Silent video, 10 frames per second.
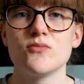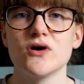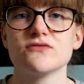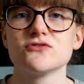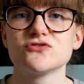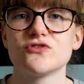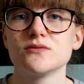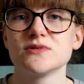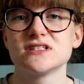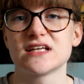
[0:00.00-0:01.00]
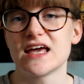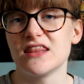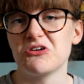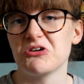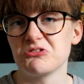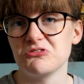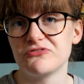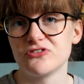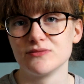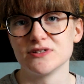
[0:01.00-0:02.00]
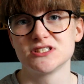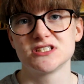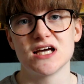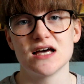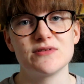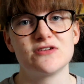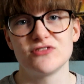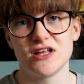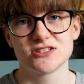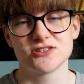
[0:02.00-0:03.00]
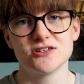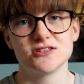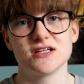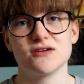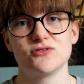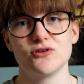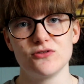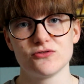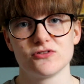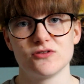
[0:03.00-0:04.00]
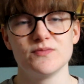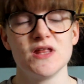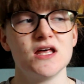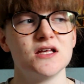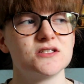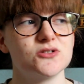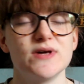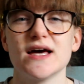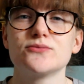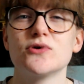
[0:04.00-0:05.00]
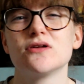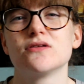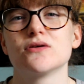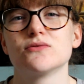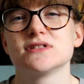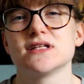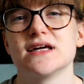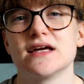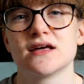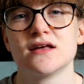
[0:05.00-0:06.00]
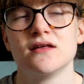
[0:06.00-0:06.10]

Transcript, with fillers: but if there's formulas again that aren't on the formula sheet, I made flashcards and I would go through them. So we had one that was like,